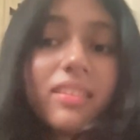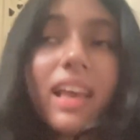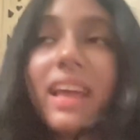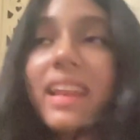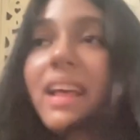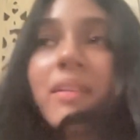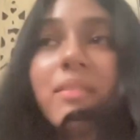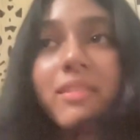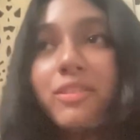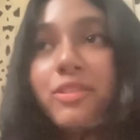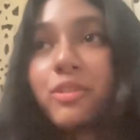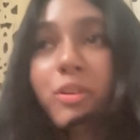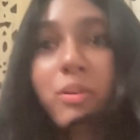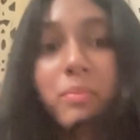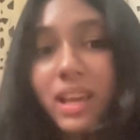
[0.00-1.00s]
And
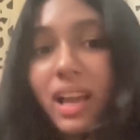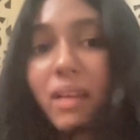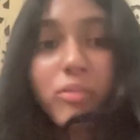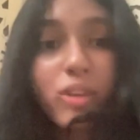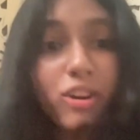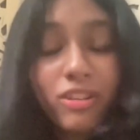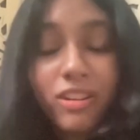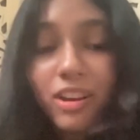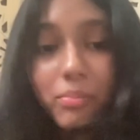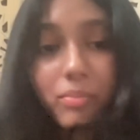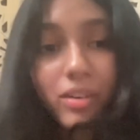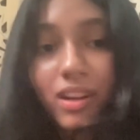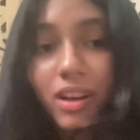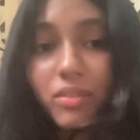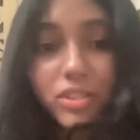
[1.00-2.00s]
you know me, I'm not good at
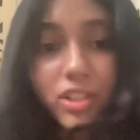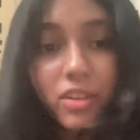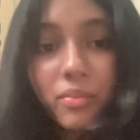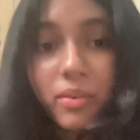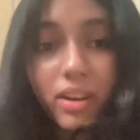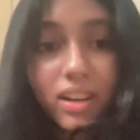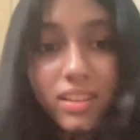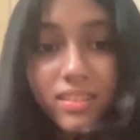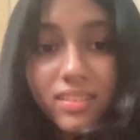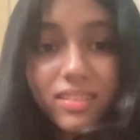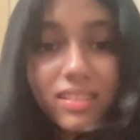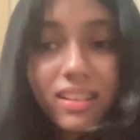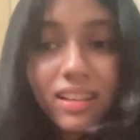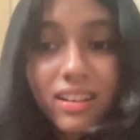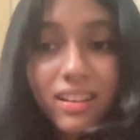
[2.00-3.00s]
pronouncing words.